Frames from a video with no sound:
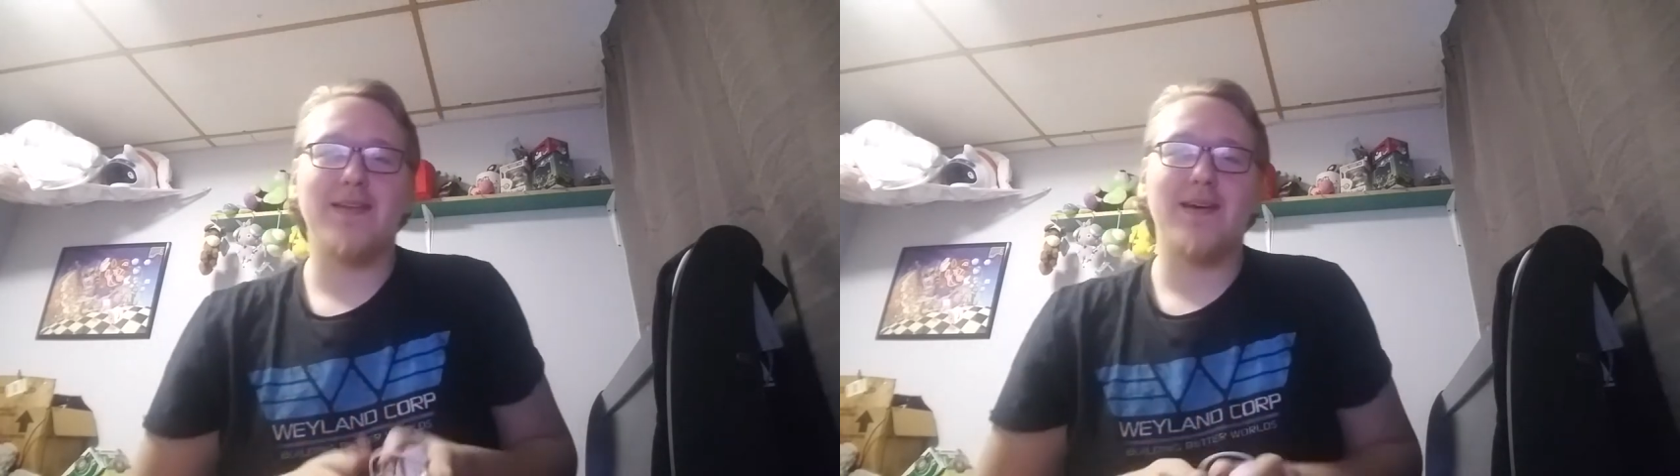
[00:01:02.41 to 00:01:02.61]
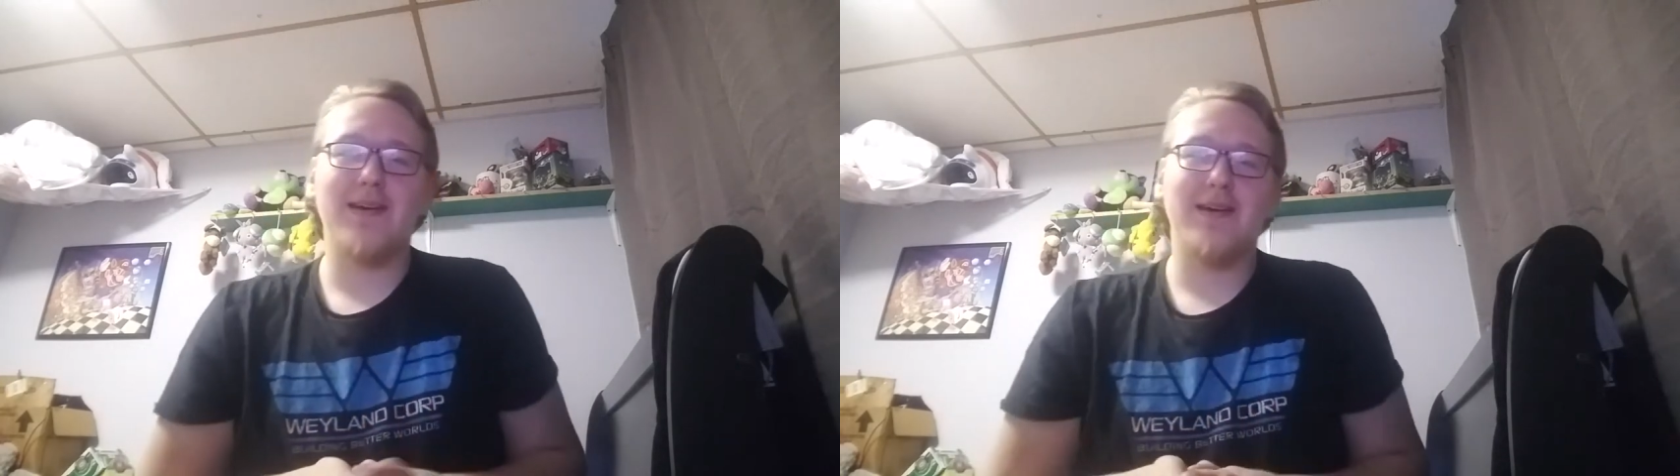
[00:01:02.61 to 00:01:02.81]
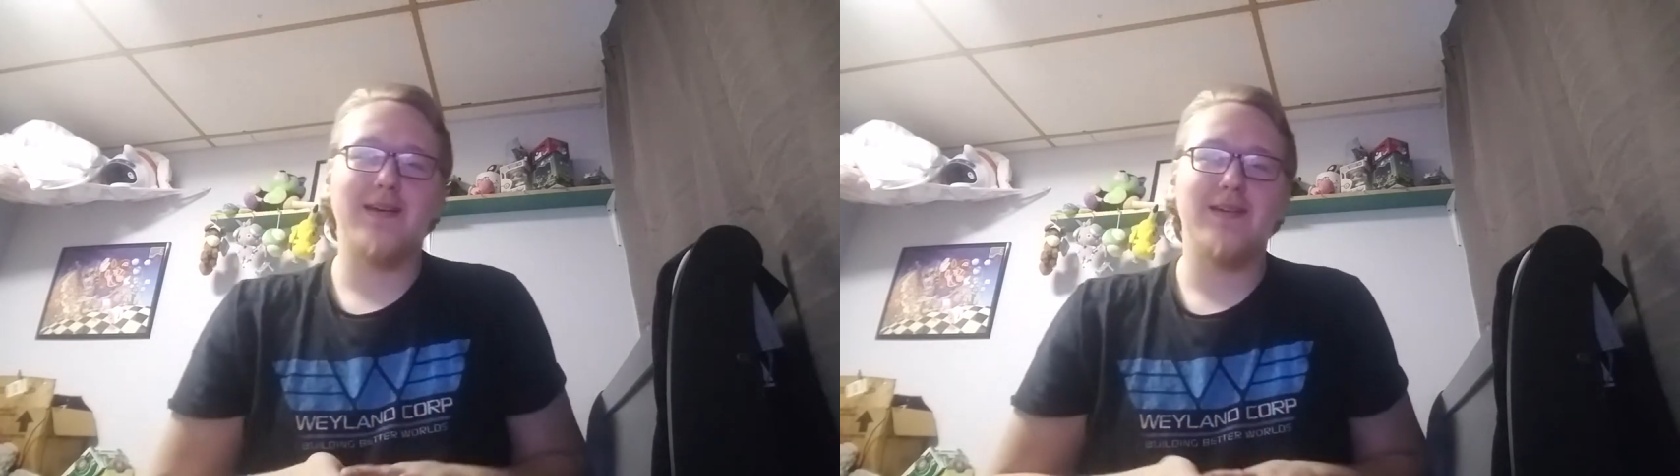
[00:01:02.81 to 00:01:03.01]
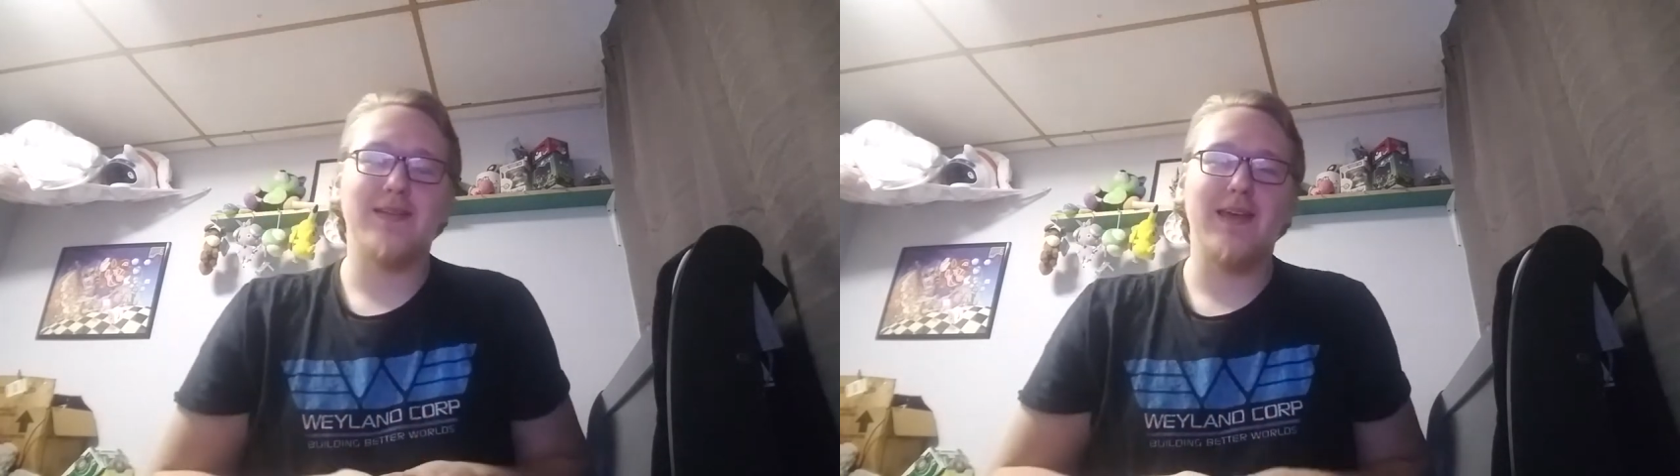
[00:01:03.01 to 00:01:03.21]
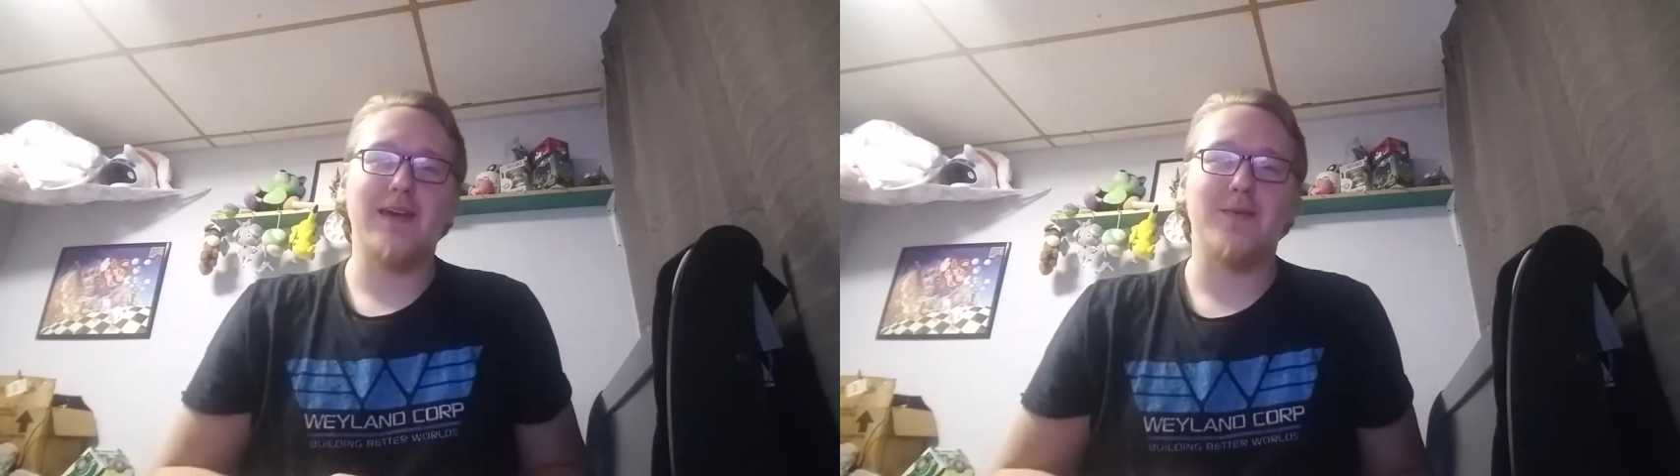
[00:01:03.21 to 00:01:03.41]
uh,
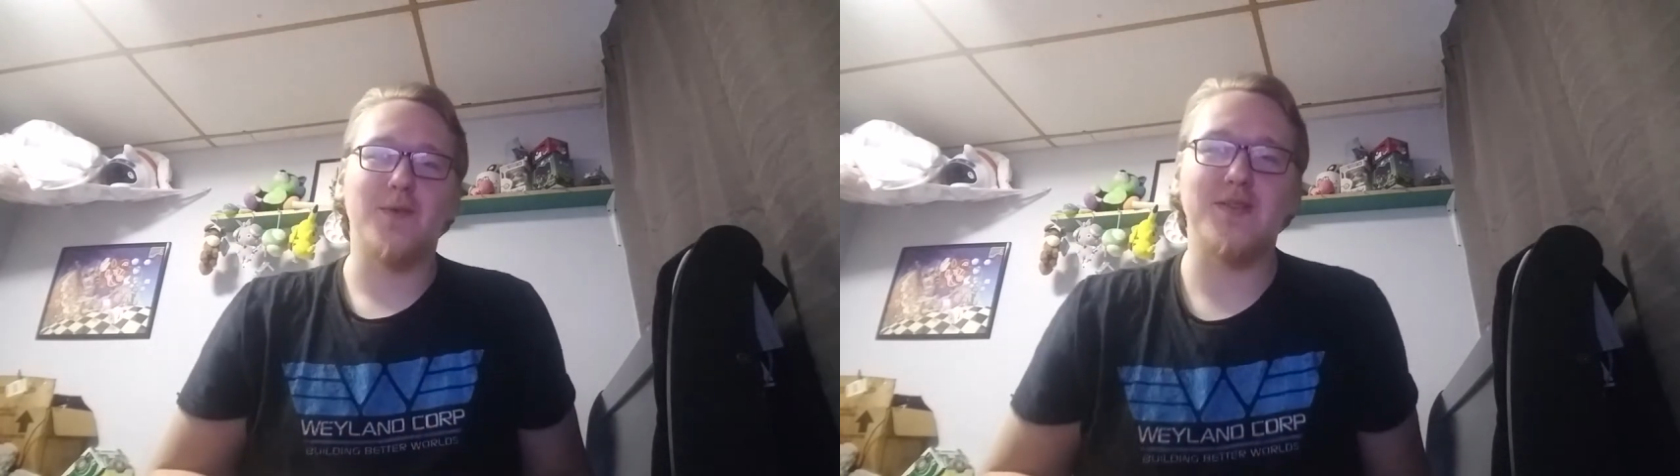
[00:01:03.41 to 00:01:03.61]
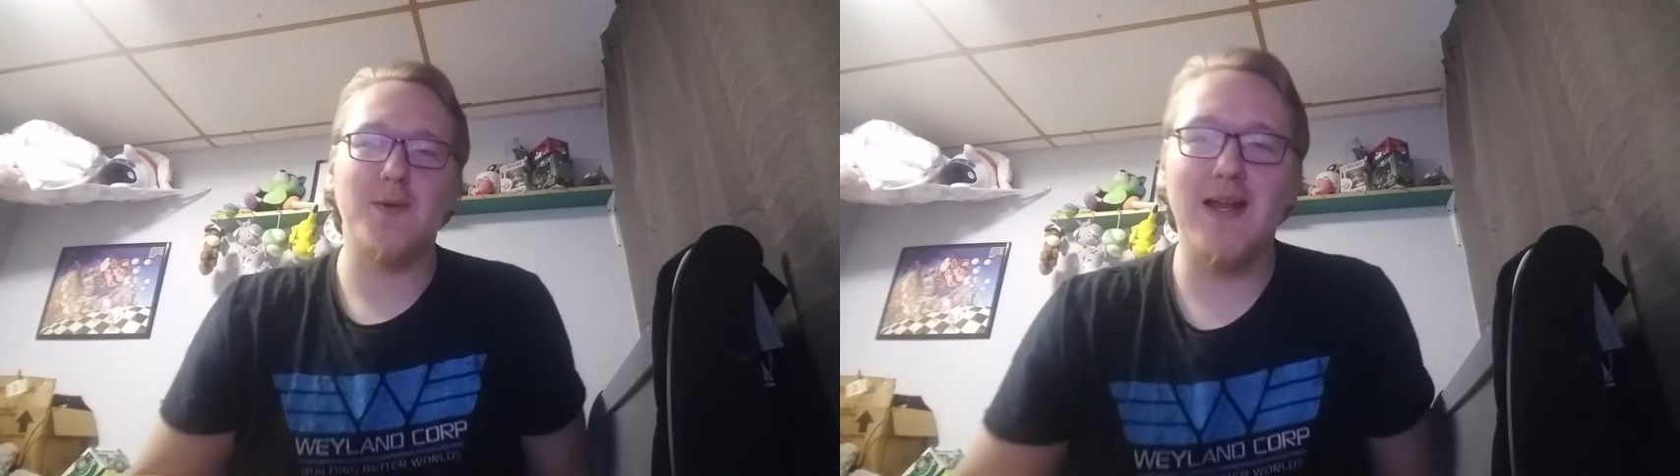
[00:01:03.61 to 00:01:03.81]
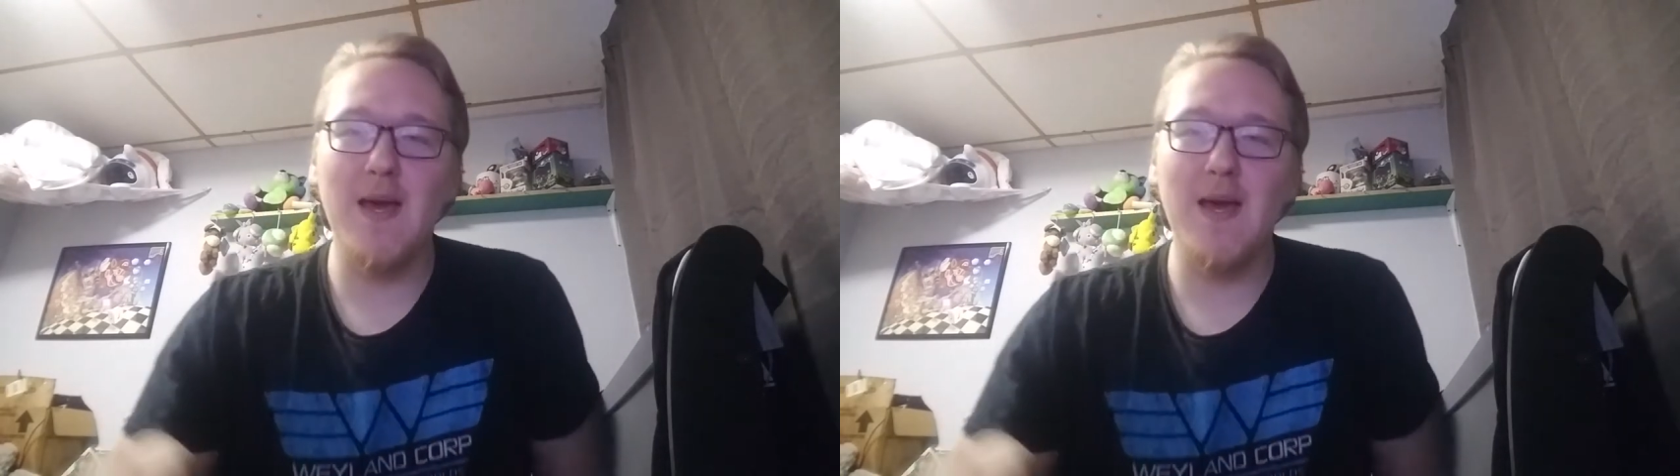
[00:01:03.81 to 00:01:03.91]
yeah, we'll see what